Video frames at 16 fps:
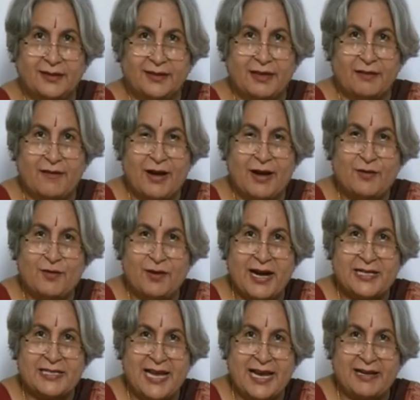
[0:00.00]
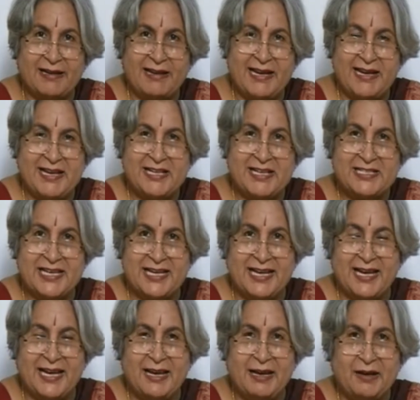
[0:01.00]
The one who gets angry
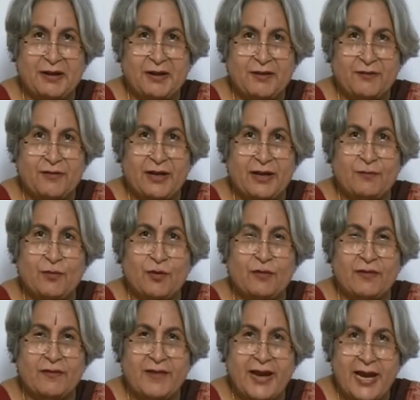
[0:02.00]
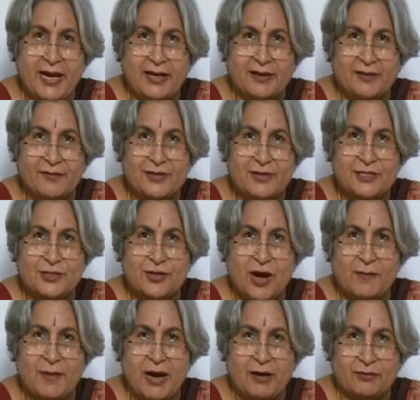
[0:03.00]
easily will move away, will
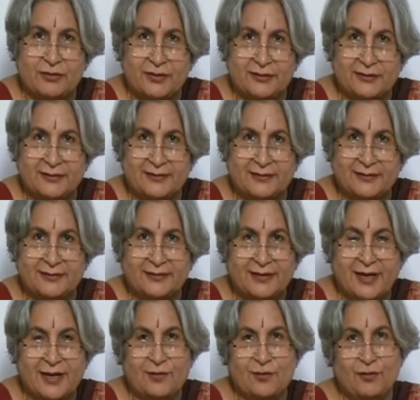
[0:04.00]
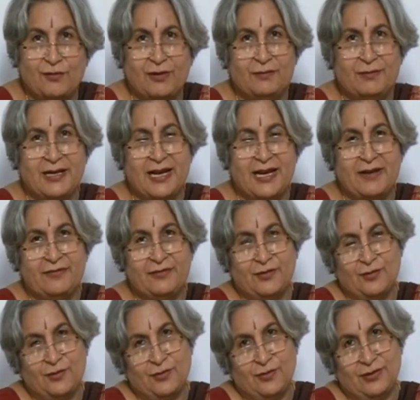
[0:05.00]
storm out, and who will be left?
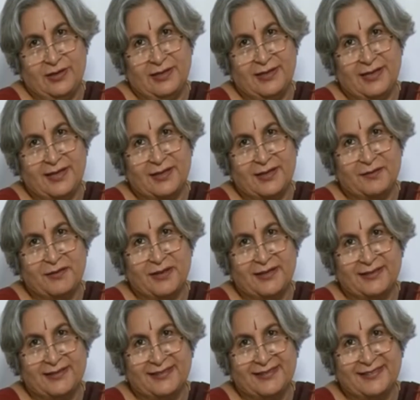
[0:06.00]
Only the other one.